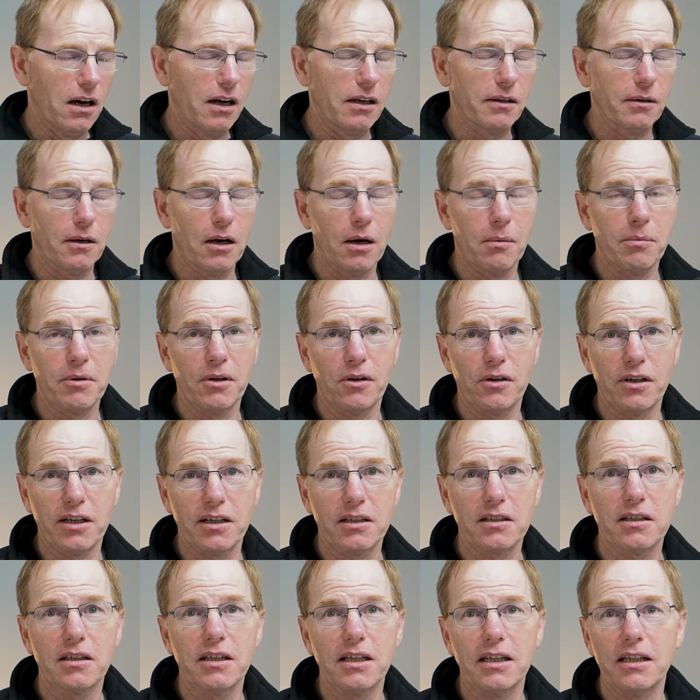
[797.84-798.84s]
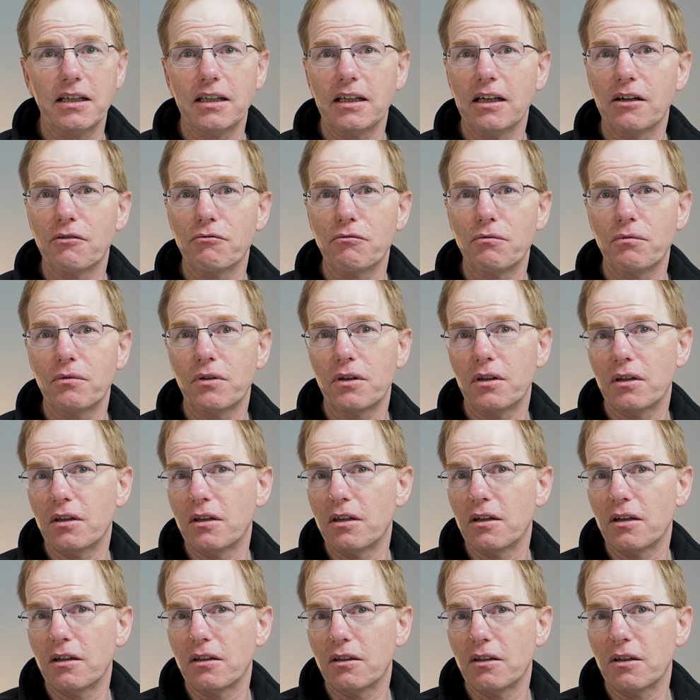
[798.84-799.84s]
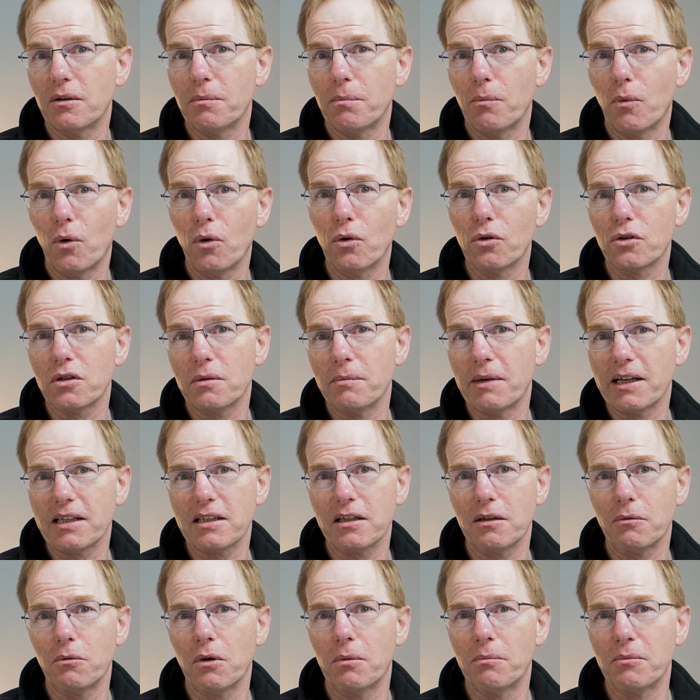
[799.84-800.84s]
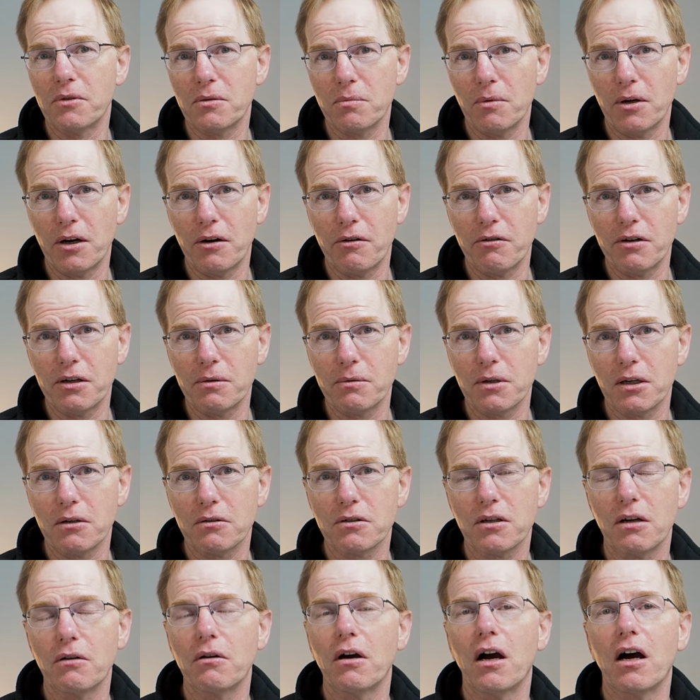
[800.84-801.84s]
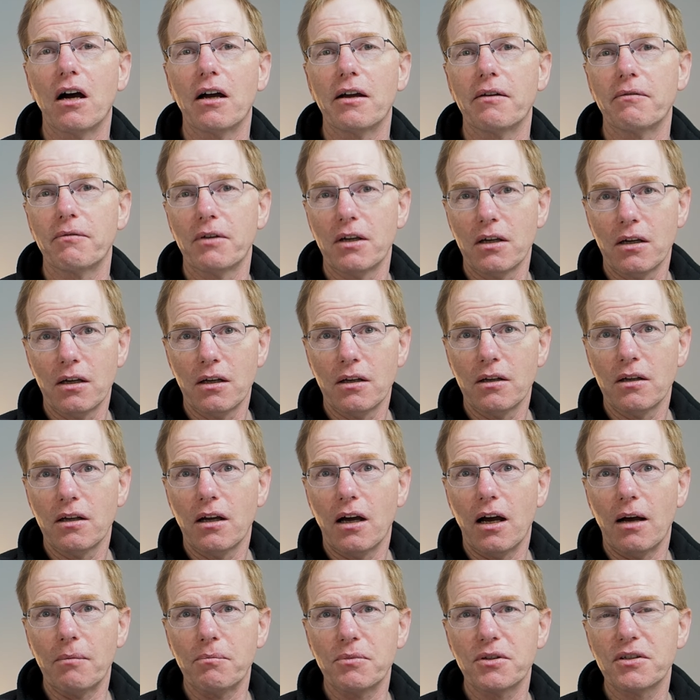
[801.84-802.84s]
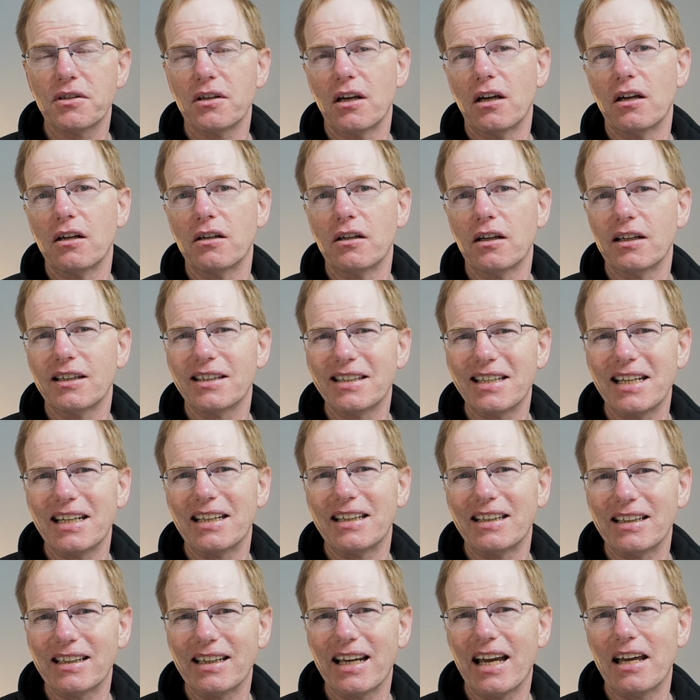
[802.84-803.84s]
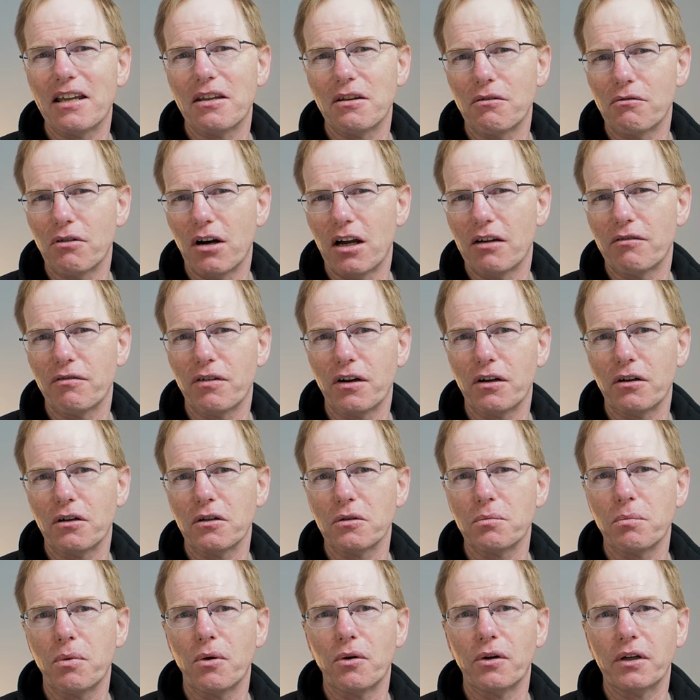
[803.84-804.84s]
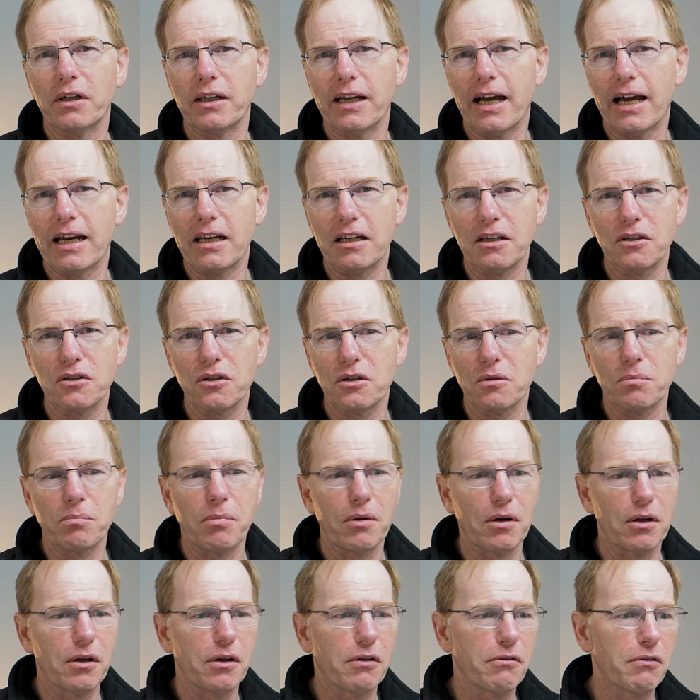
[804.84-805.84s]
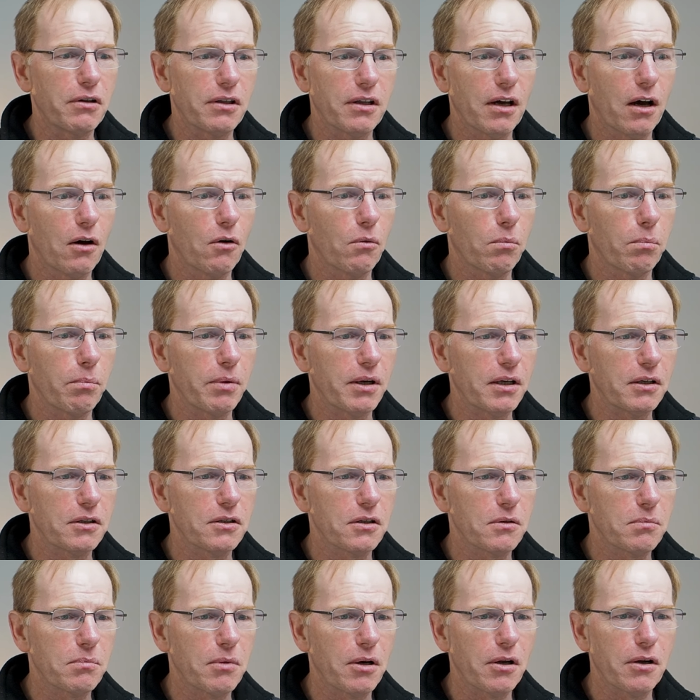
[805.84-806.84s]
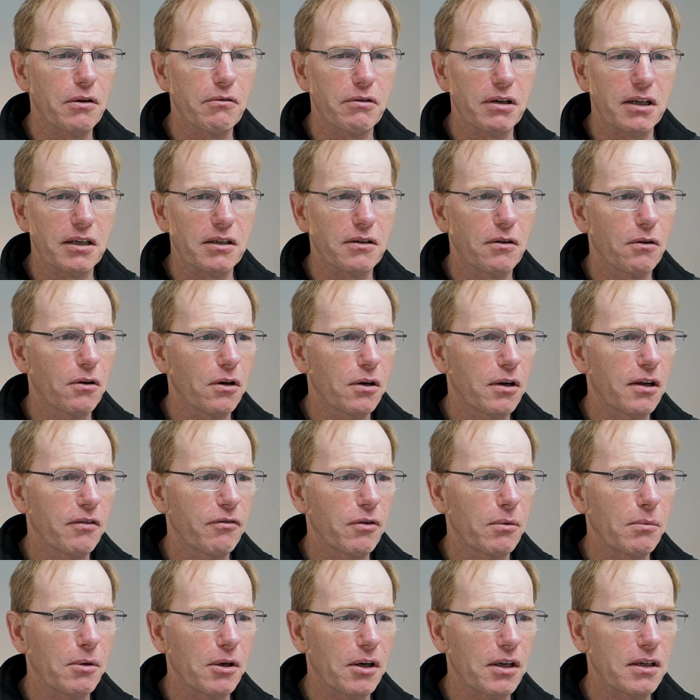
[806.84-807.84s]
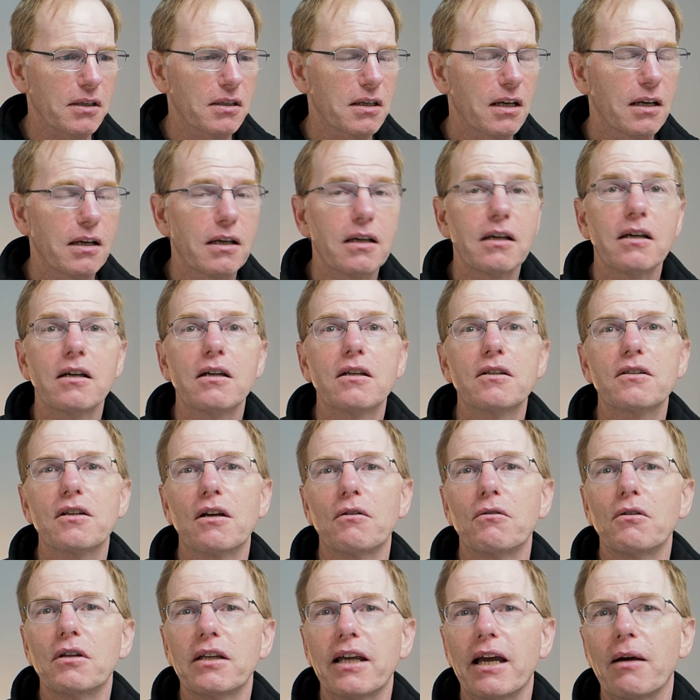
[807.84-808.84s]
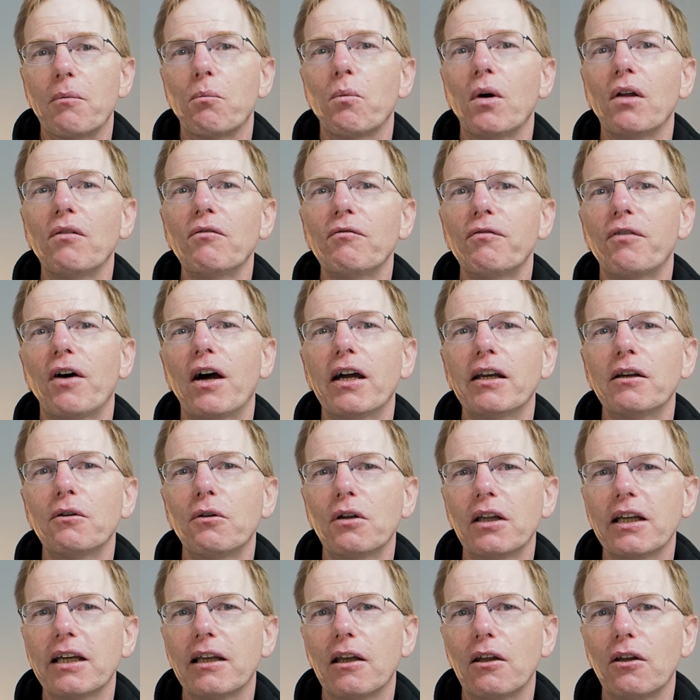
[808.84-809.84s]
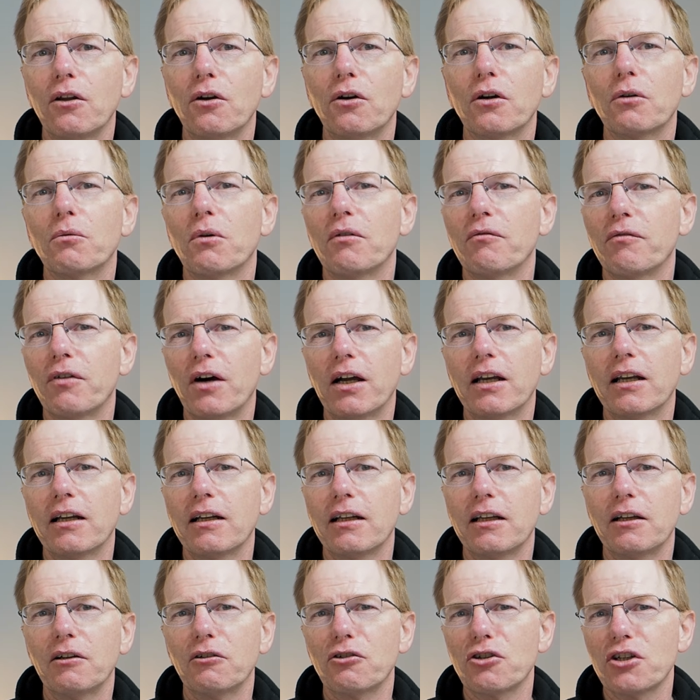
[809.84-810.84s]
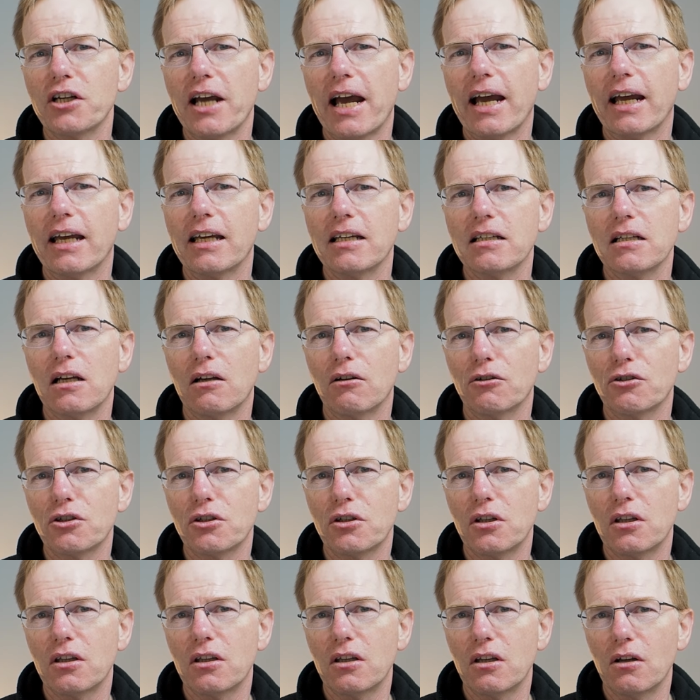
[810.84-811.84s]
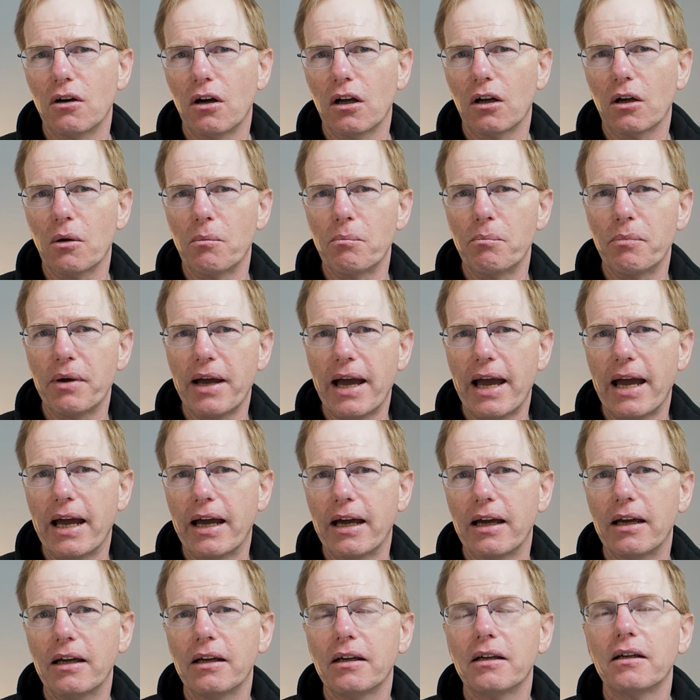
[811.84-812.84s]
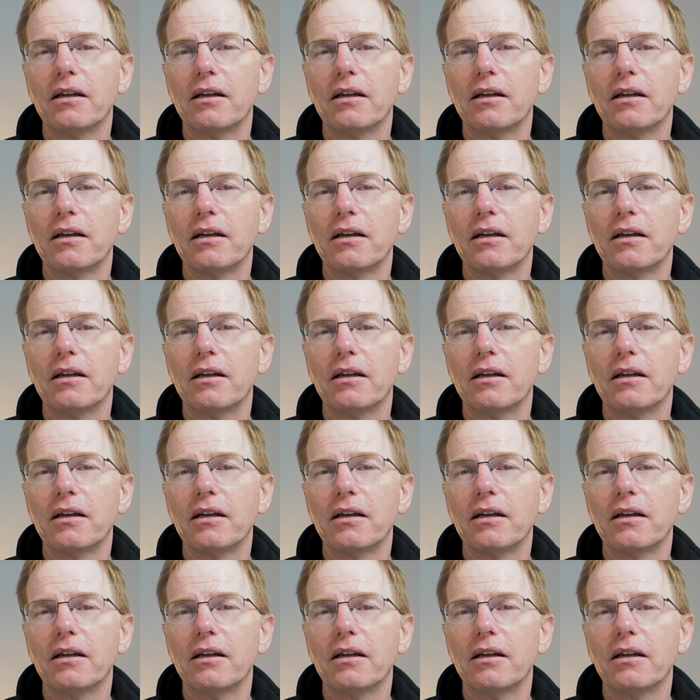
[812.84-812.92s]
I'll be honest, the automatic one was blurry as well. So I'm certain I didn't get the right focus point, and it's just blurry. The whole picture's blurry, in order to become all this. So yeah, one final little check is I'll compare